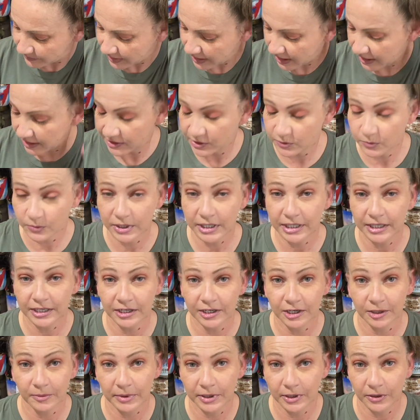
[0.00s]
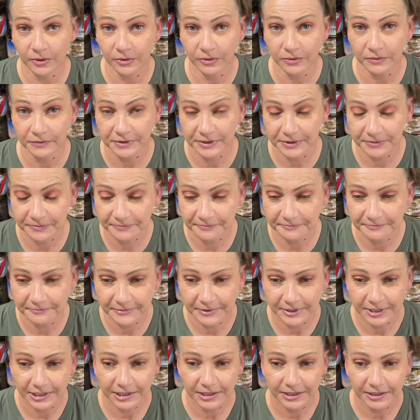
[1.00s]
It's really getting on my nerves.
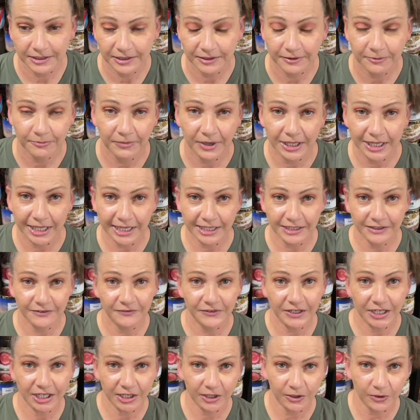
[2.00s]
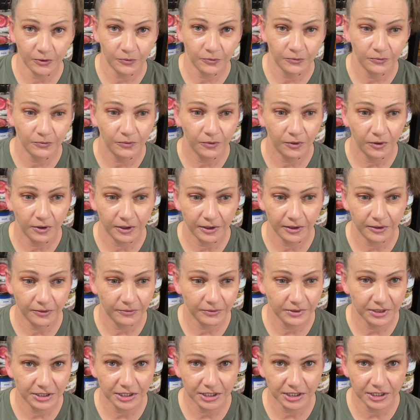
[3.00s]
My last video, it
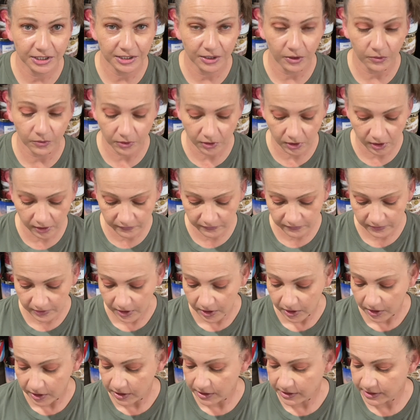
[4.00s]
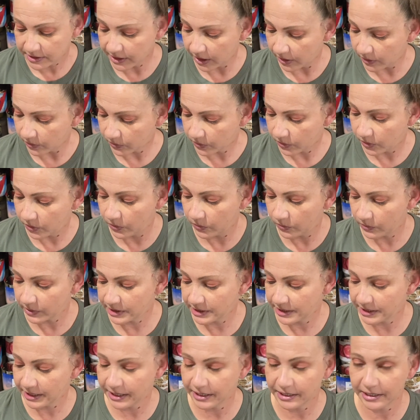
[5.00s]
was just going off. So
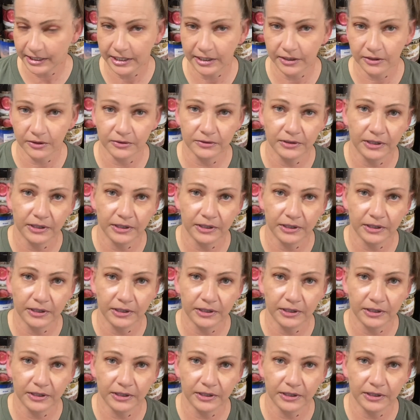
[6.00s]
what's in here?